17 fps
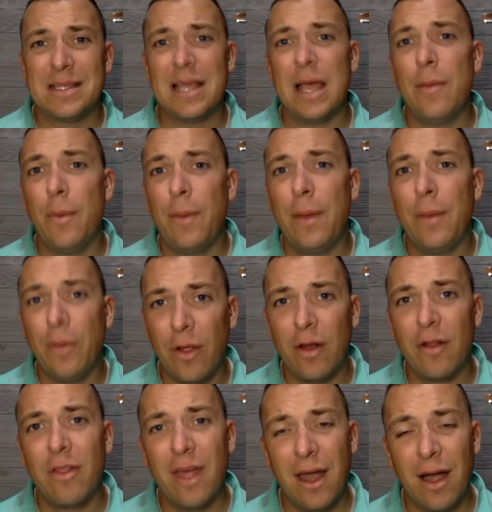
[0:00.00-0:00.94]
type of people
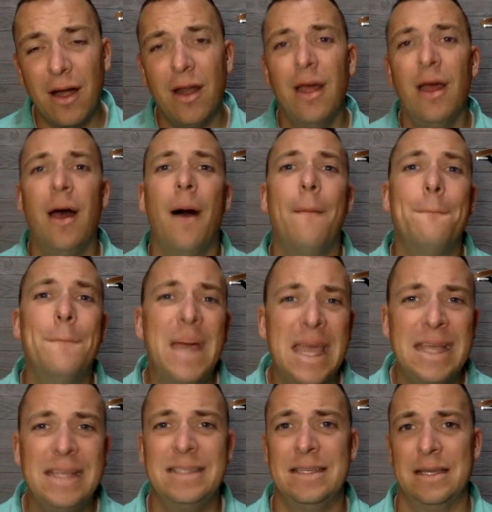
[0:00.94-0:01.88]
that are there,
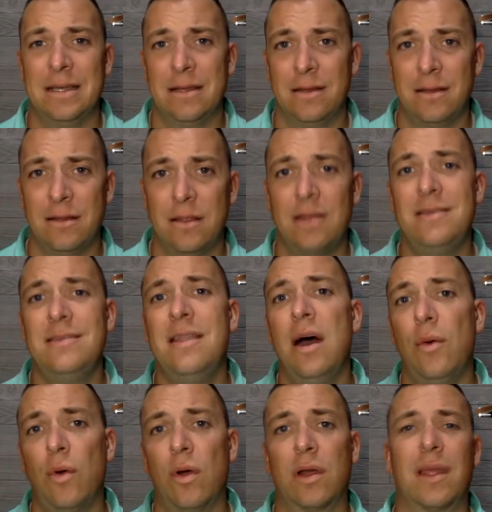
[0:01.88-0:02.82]
amazing. The
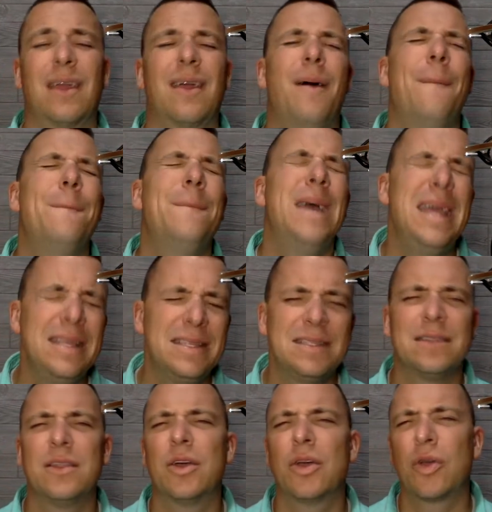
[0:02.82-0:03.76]
networking,
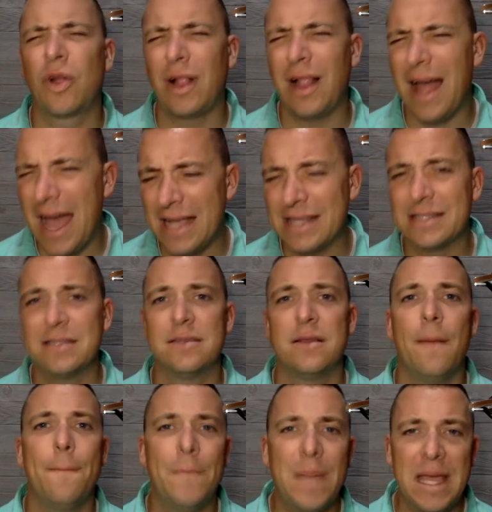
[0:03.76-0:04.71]
amazing. The classes,
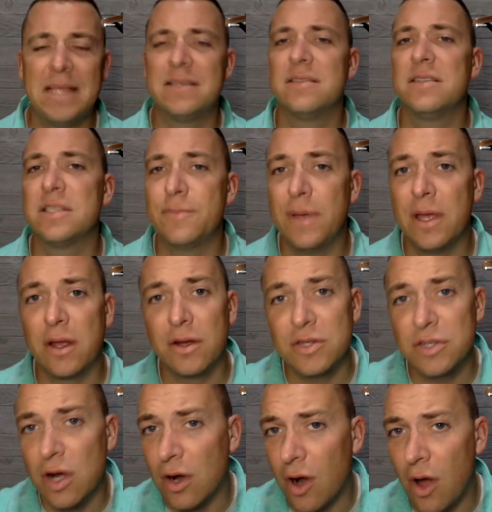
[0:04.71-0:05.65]
amazing. The
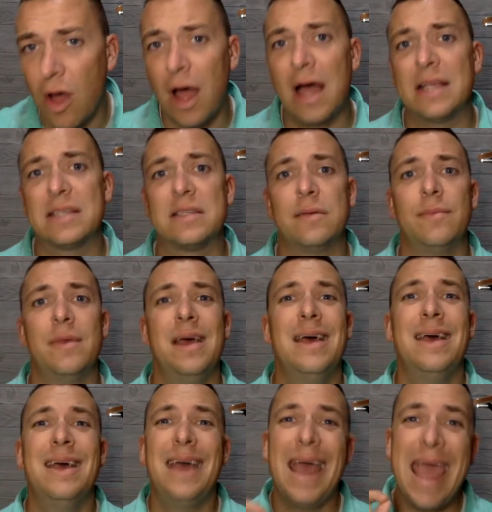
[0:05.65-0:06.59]
speakers are awesome.
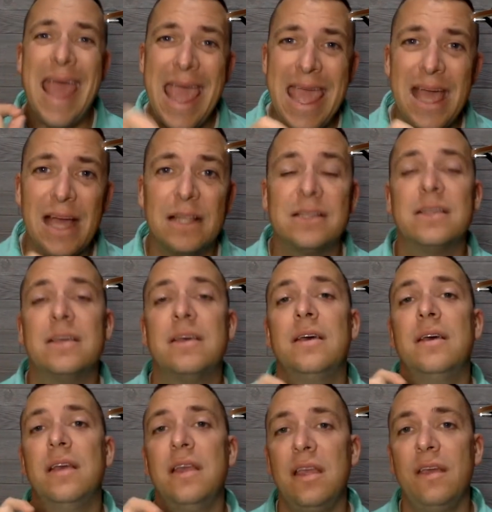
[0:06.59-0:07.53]
And
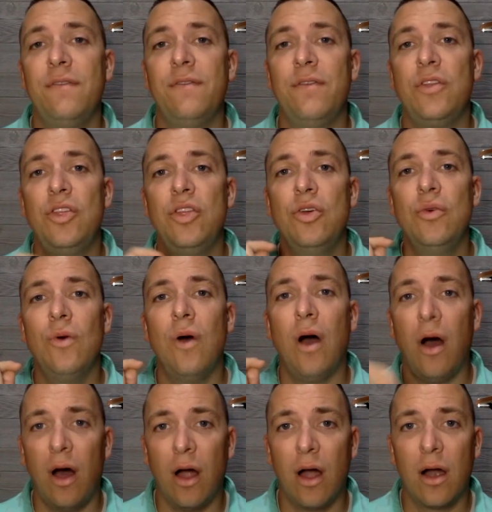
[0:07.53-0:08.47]
if you
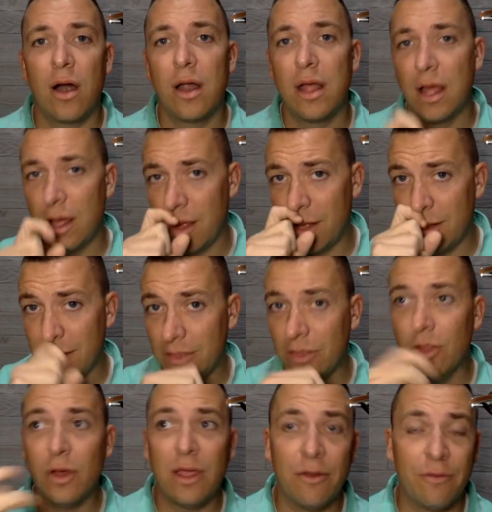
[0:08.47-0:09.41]
are uh,
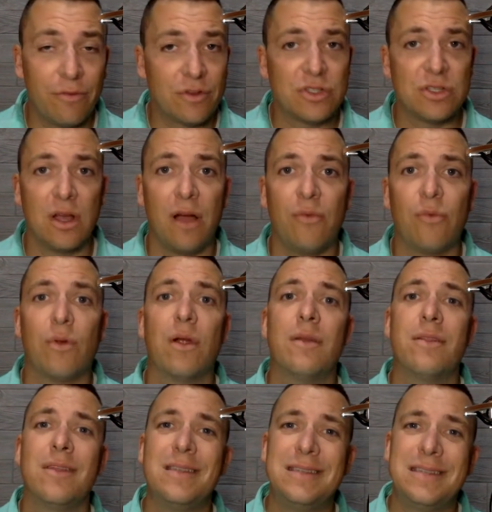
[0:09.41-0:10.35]
looking for
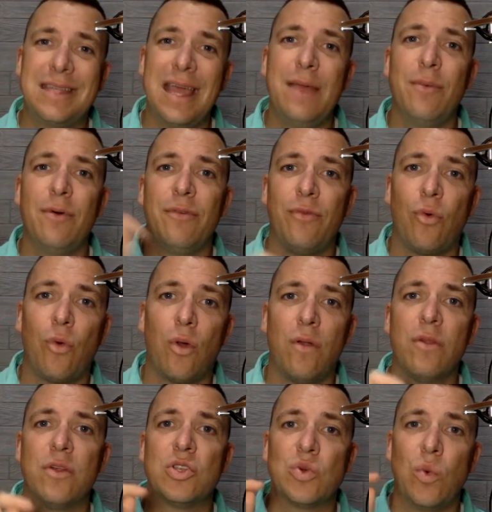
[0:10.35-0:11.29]
software, the day
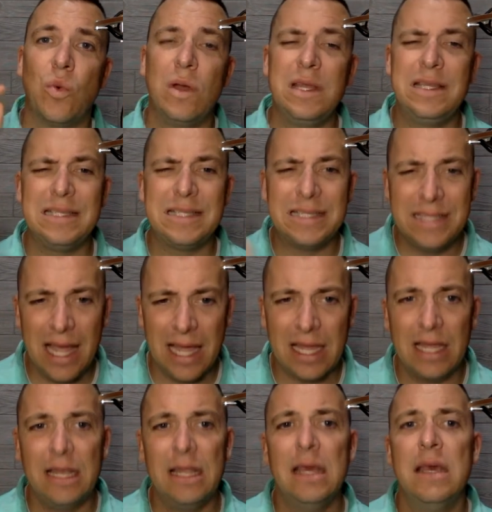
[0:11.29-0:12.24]
before, the
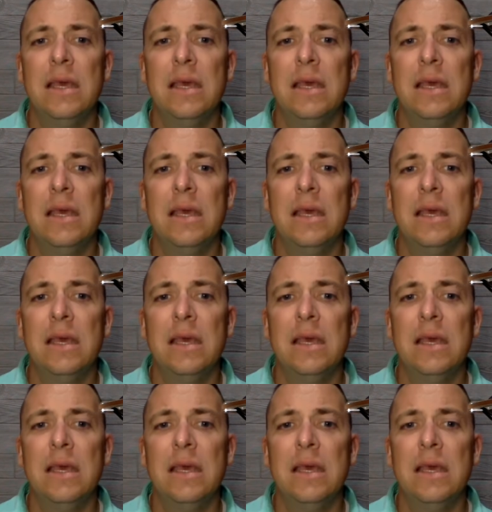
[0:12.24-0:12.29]
twenty-second,